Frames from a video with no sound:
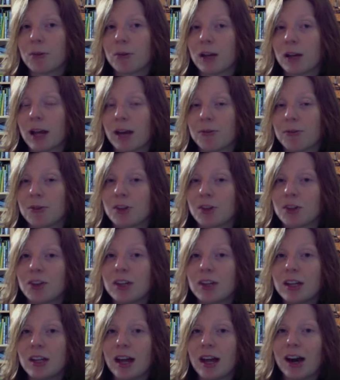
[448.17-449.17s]
We'll have to
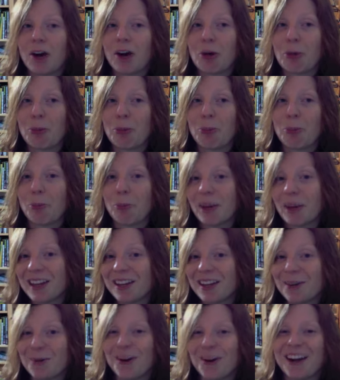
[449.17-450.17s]
see how
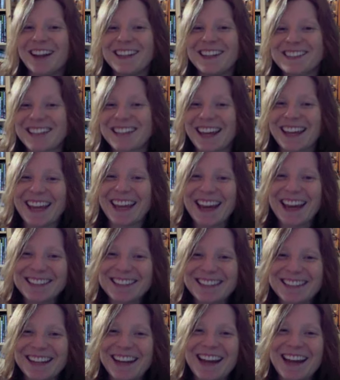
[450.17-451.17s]
many queries I
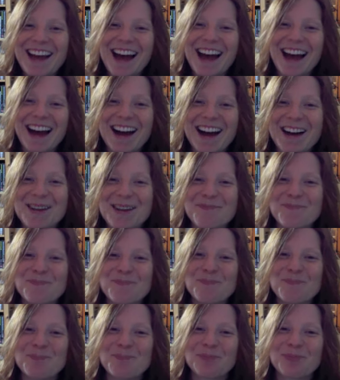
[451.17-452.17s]
get, and